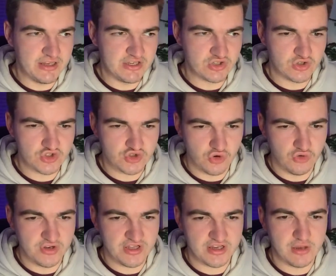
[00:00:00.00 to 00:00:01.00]
he's not
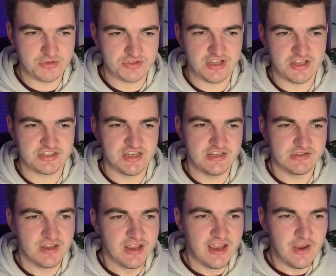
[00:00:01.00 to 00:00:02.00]
scoring like he was last season.